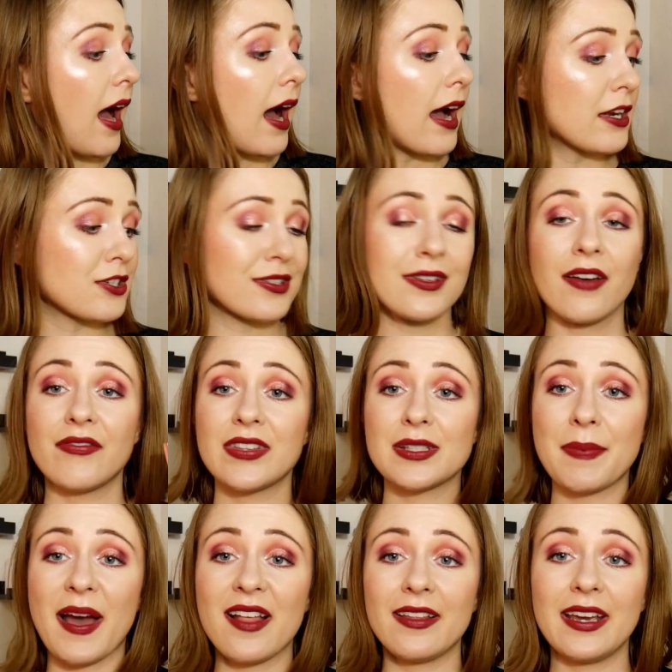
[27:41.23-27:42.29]
I just love this
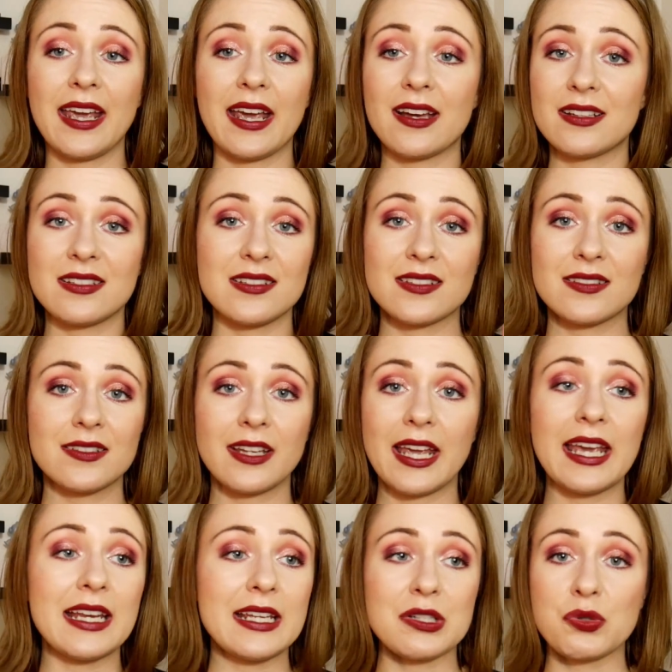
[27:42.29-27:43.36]
palette and
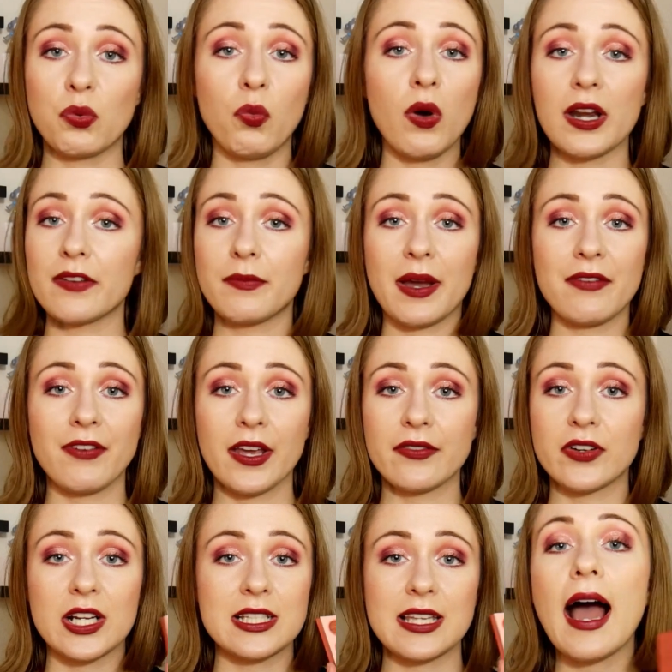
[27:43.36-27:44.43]
it is one of my
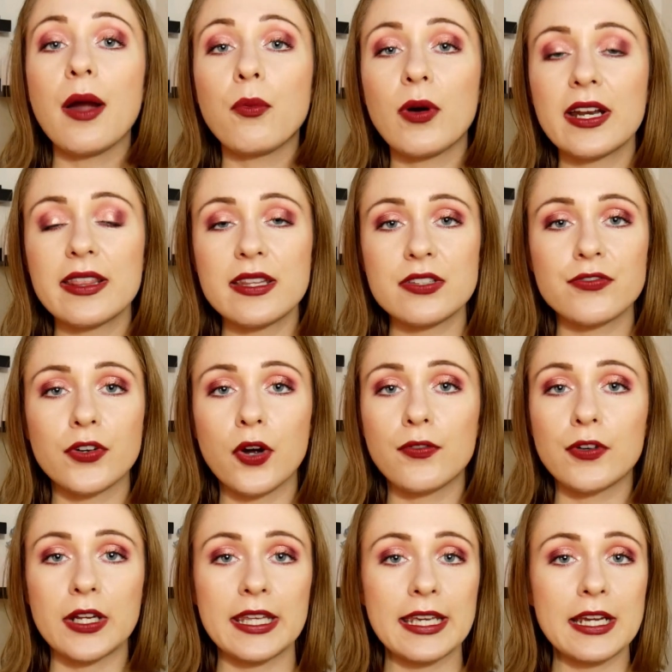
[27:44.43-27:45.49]
favorites. I wanted this for
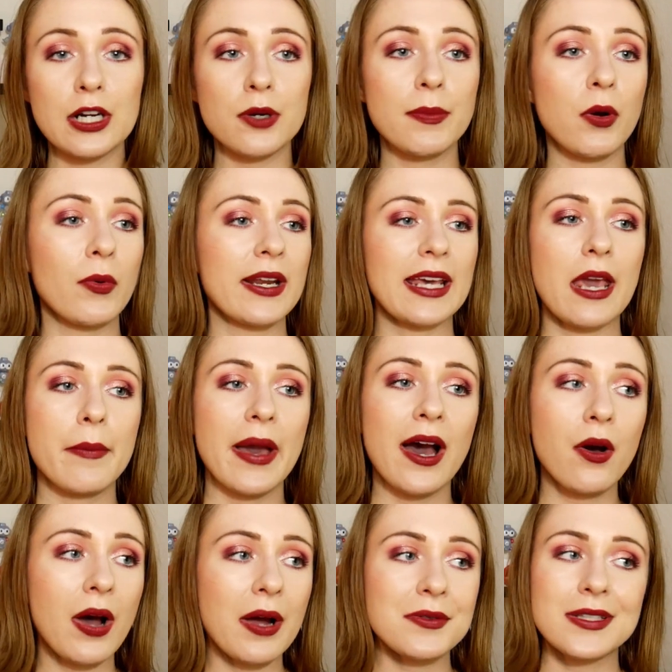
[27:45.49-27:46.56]
over a year, but when it came
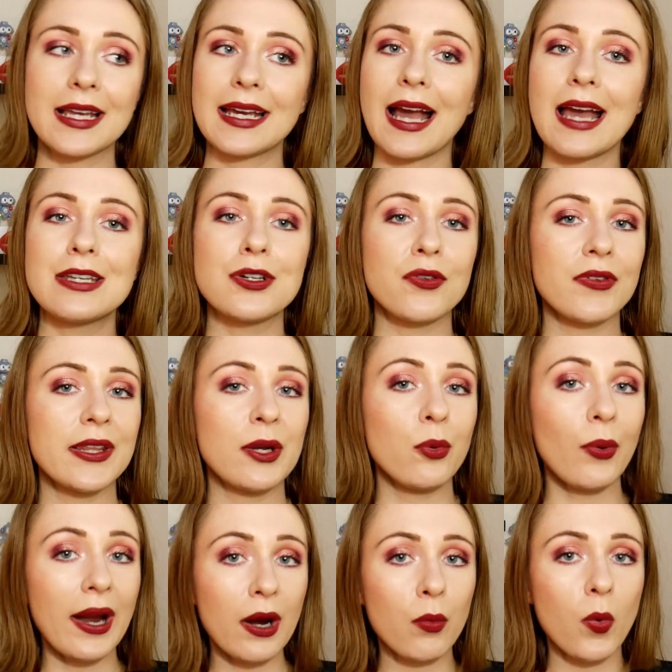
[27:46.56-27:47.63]
out, I was like, I don't really
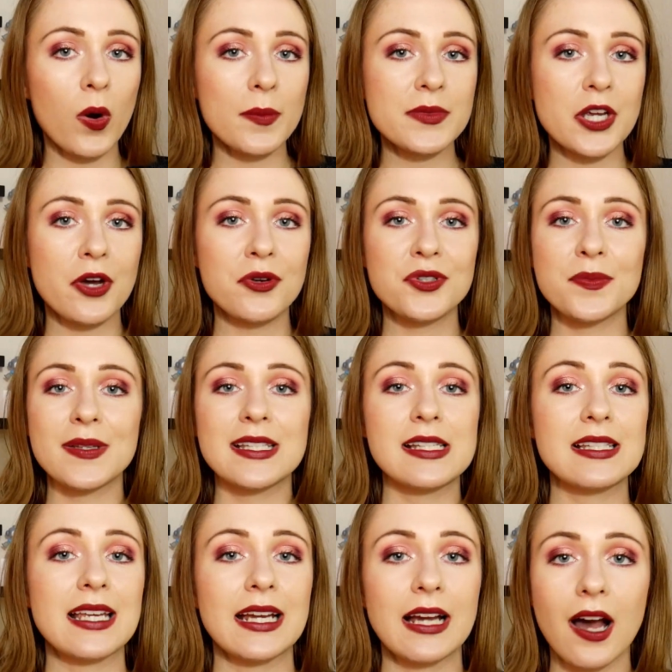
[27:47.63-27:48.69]
wear warm tones, but
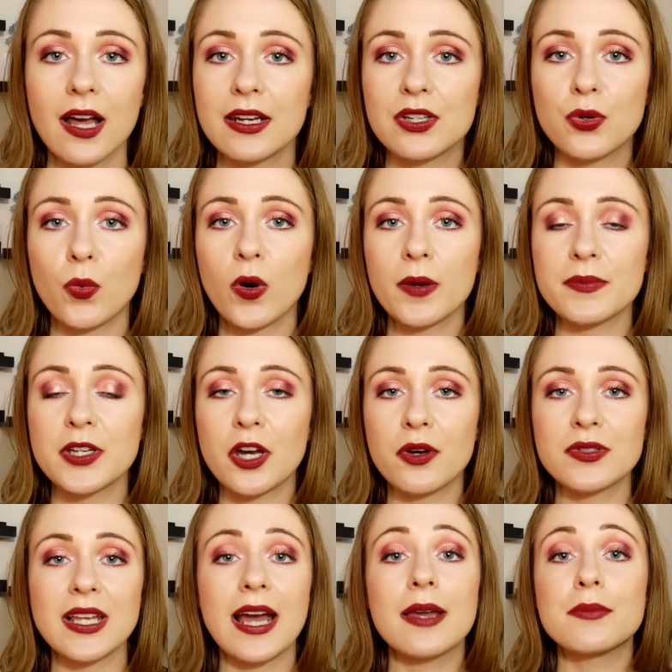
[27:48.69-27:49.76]
since I got into warm
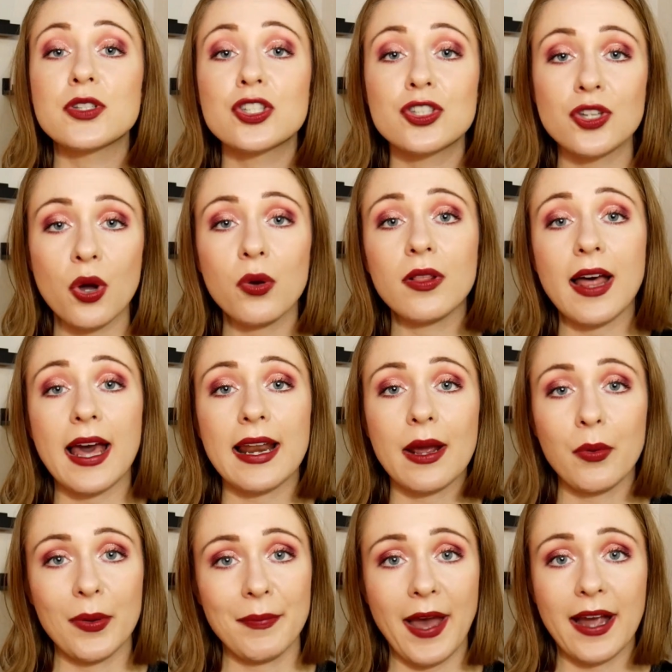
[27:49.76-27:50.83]
tones, I am so glad I
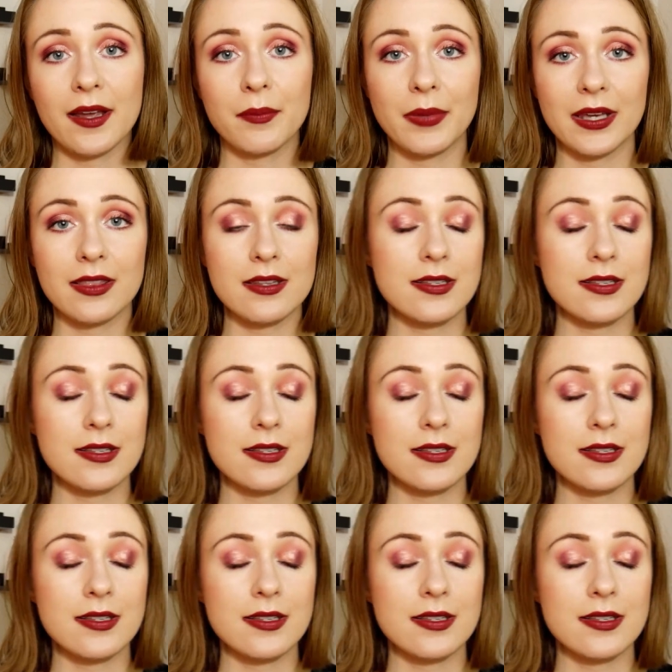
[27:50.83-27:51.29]
went back and picked